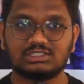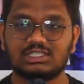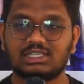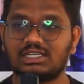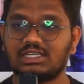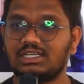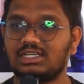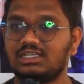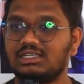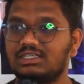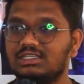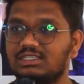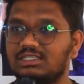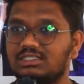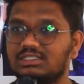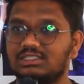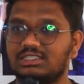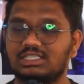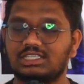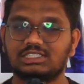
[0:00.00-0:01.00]
and
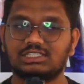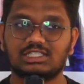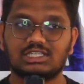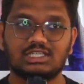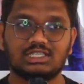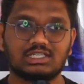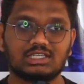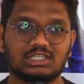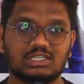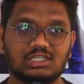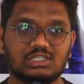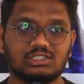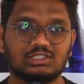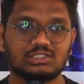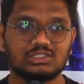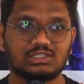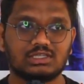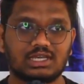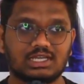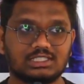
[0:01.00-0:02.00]
their shelter
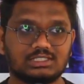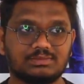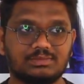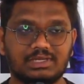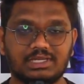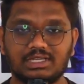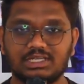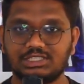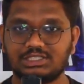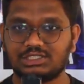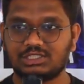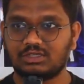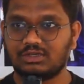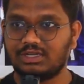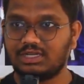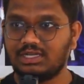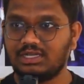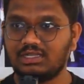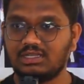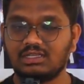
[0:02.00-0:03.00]
also has been
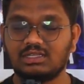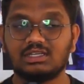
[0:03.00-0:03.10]
destroyed.